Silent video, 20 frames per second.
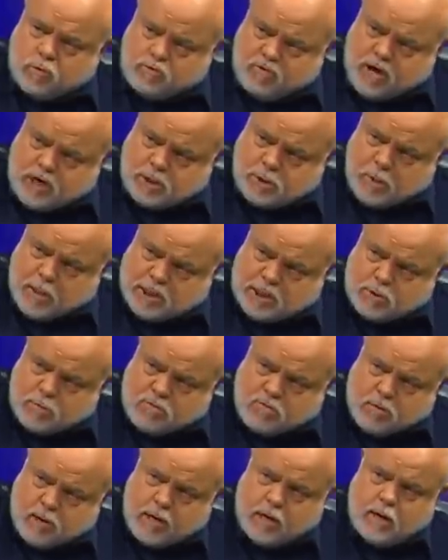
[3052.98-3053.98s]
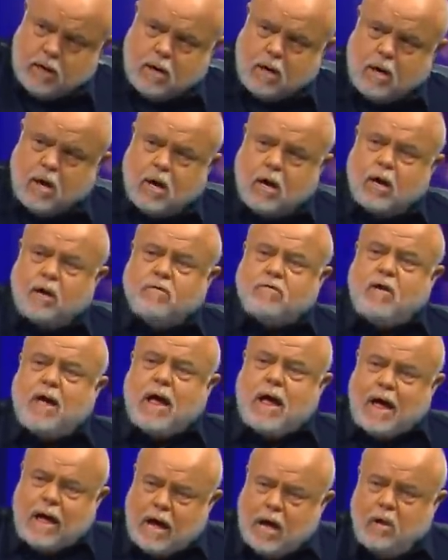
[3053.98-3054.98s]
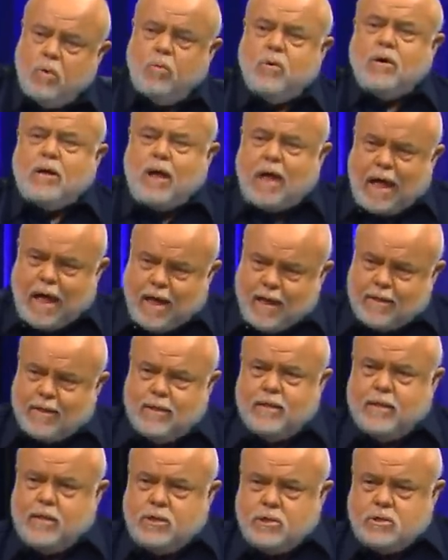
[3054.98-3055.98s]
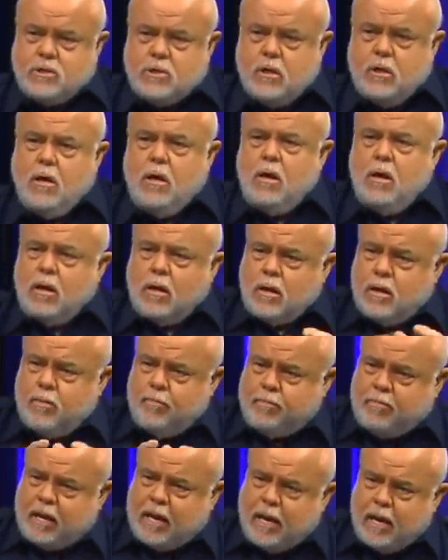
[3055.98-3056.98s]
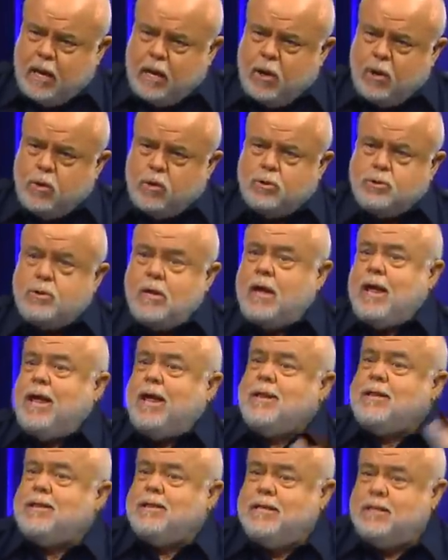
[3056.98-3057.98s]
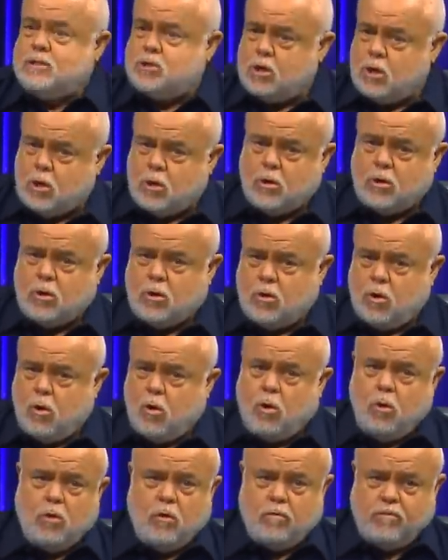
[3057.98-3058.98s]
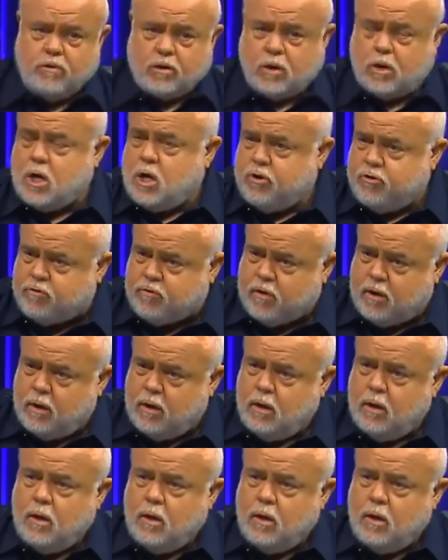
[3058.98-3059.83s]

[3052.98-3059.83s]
rate of Howard athletes compared to athletes all over the country